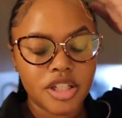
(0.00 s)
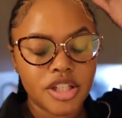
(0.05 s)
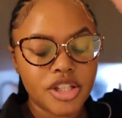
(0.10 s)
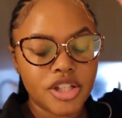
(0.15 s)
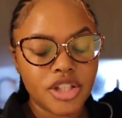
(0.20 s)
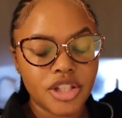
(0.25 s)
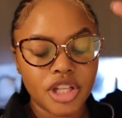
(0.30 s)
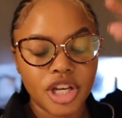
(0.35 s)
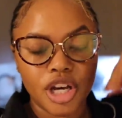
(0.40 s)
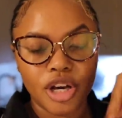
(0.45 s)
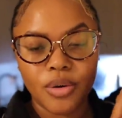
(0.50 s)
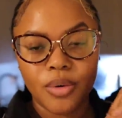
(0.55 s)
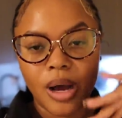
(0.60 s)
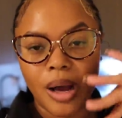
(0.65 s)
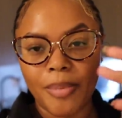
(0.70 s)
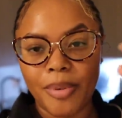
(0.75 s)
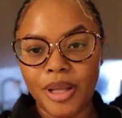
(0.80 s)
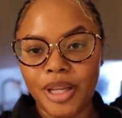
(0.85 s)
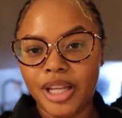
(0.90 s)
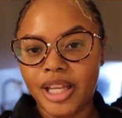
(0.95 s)
So
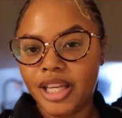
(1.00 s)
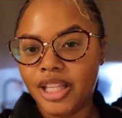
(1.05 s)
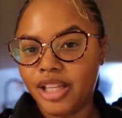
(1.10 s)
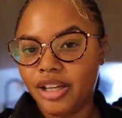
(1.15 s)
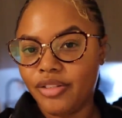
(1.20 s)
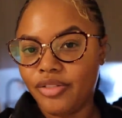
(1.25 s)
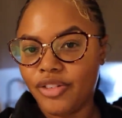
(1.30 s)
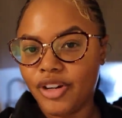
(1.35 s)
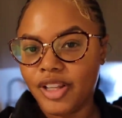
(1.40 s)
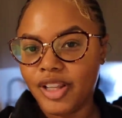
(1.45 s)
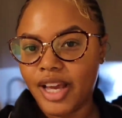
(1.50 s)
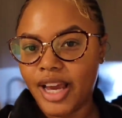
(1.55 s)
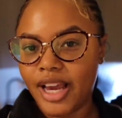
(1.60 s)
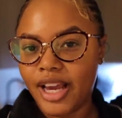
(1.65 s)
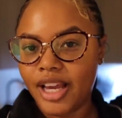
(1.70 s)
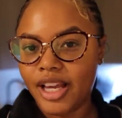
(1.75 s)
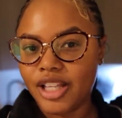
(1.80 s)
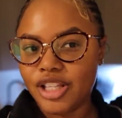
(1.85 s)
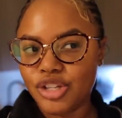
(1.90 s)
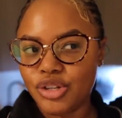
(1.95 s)
I put it in there for
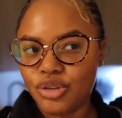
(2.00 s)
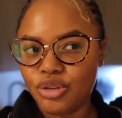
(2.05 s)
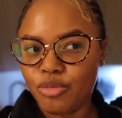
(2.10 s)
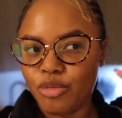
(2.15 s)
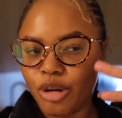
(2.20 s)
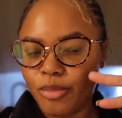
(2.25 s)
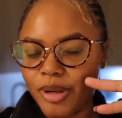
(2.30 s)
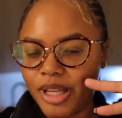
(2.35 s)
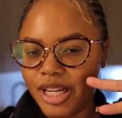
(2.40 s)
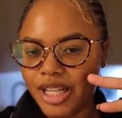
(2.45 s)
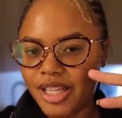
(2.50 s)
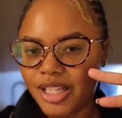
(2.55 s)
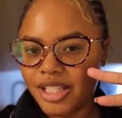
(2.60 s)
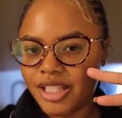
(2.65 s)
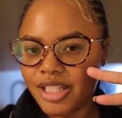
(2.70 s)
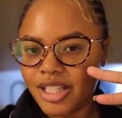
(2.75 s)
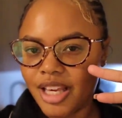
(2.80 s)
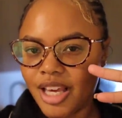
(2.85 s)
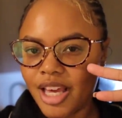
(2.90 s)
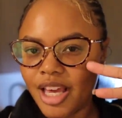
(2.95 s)
like two more
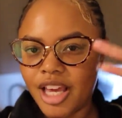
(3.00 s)
minutes.